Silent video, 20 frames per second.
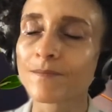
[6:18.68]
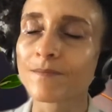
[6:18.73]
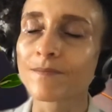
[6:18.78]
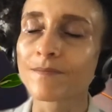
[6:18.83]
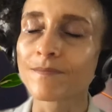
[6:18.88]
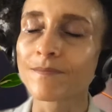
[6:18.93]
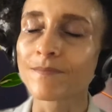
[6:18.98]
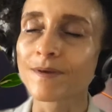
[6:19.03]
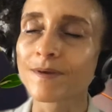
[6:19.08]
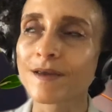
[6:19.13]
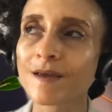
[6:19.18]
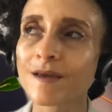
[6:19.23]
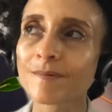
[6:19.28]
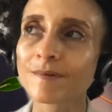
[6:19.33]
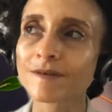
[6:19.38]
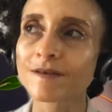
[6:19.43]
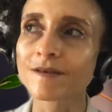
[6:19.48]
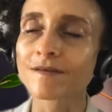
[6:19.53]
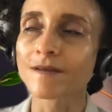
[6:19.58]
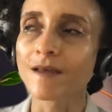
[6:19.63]
be
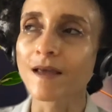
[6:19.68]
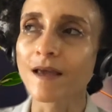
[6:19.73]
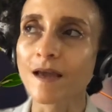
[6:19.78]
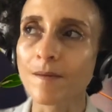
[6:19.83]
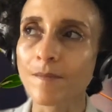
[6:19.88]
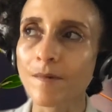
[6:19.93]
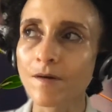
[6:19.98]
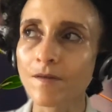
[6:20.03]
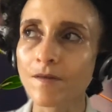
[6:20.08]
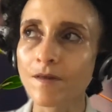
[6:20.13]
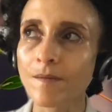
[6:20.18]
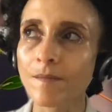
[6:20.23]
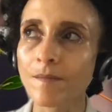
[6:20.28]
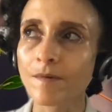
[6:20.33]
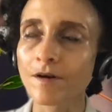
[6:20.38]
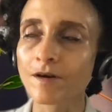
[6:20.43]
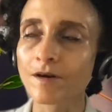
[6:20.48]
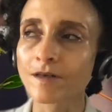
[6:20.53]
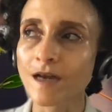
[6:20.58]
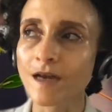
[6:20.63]
able to think about them and
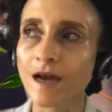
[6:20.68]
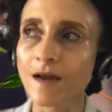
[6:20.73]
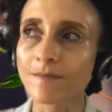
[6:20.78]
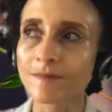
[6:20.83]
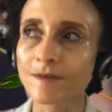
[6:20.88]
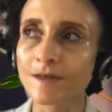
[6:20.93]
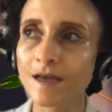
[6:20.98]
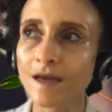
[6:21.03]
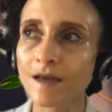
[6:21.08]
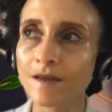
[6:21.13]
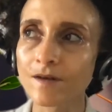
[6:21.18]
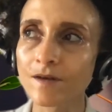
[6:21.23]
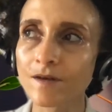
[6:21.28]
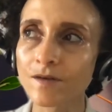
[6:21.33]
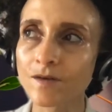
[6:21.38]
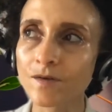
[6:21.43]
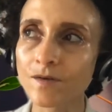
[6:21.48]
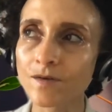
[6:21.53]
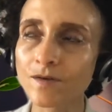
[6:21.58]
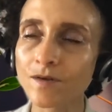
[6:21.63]
our time together.
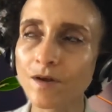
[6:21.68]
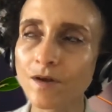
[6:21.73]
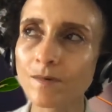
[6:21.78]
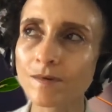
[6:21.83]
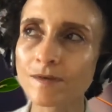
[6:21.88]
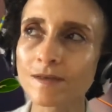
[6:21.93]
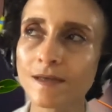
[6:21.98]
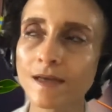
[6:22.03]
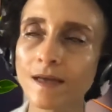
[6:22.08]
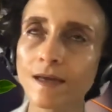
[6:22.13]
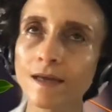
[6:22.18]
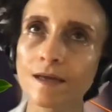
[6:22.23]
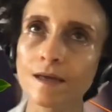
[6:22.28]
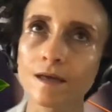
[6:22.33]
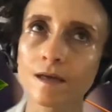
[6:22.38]
So it's almost like